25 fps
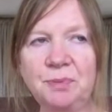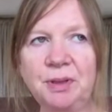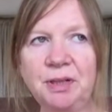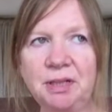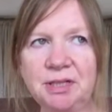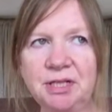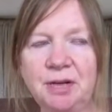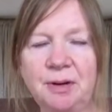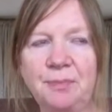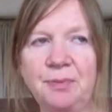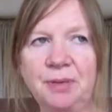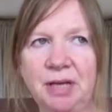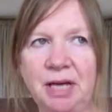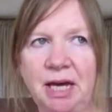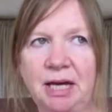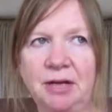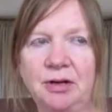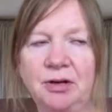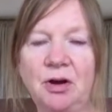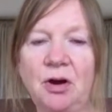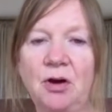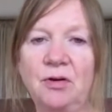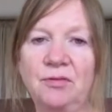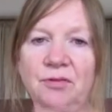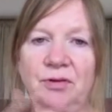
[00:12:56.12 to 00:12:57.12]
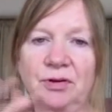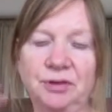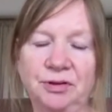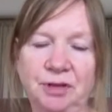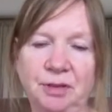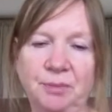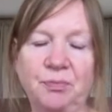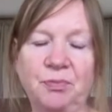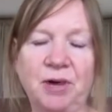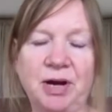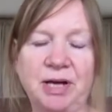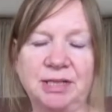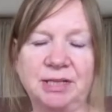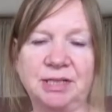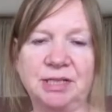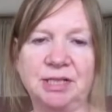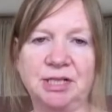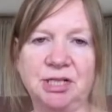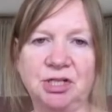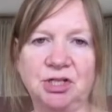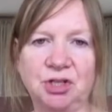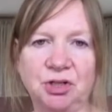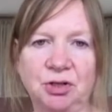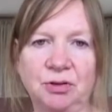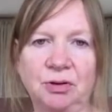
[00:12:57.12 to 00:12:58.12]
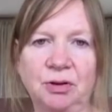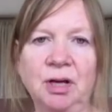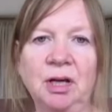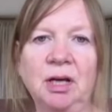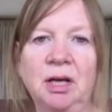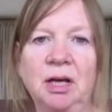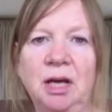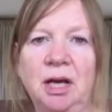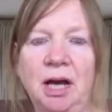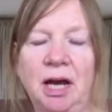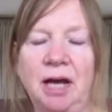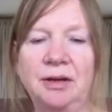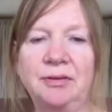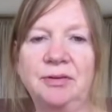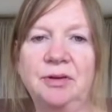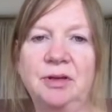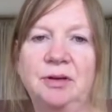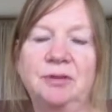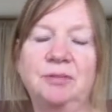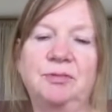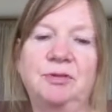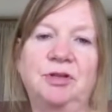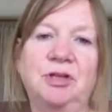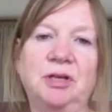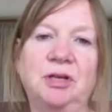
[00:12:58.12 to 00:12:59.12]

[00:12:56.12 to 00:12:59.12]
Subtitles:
build up again over the Brexit issue and